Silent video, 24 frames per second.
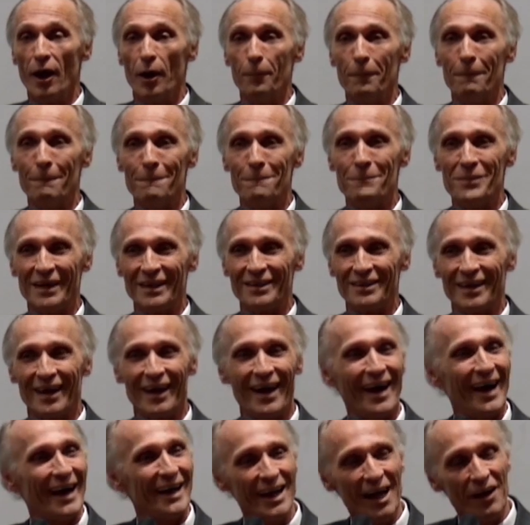
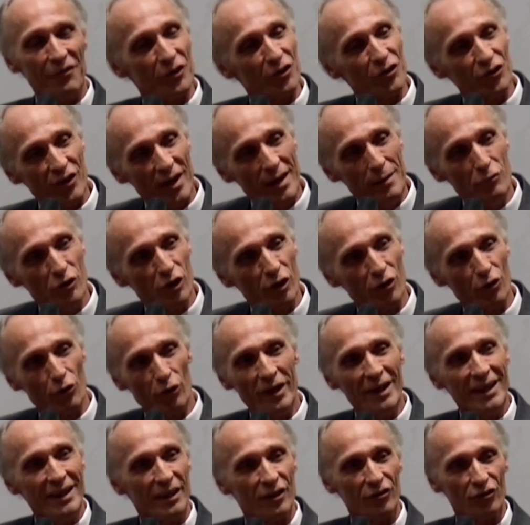but I got the same
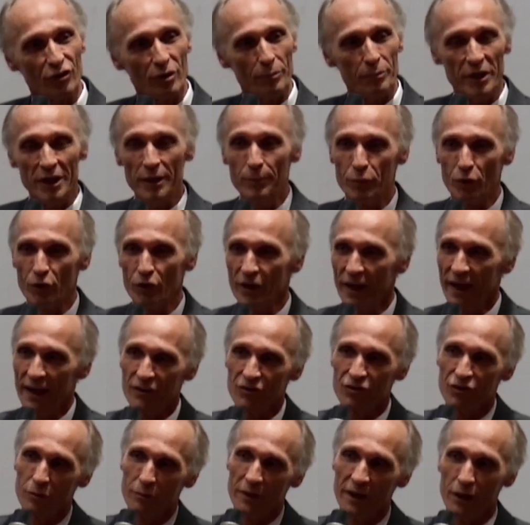degree as the people
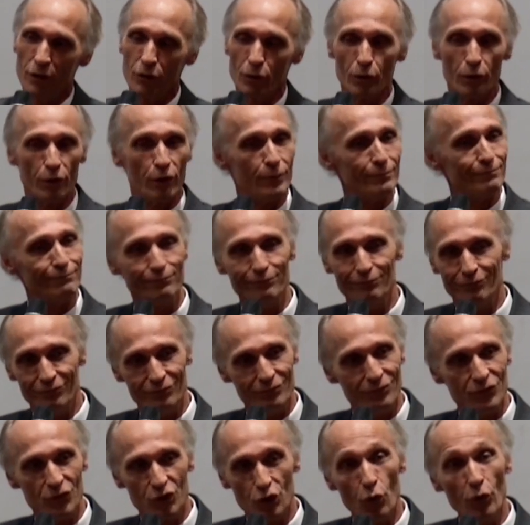next to me who are
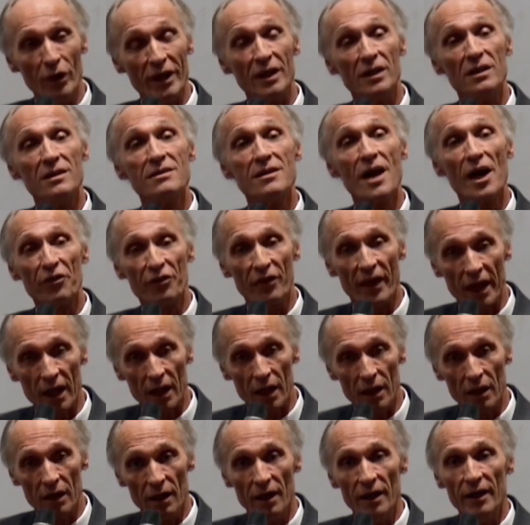doing
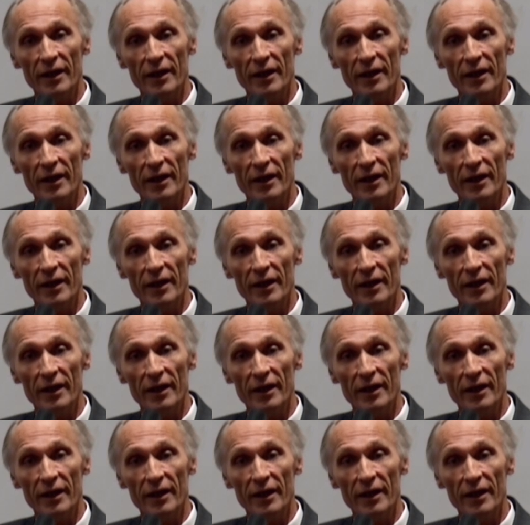nothing.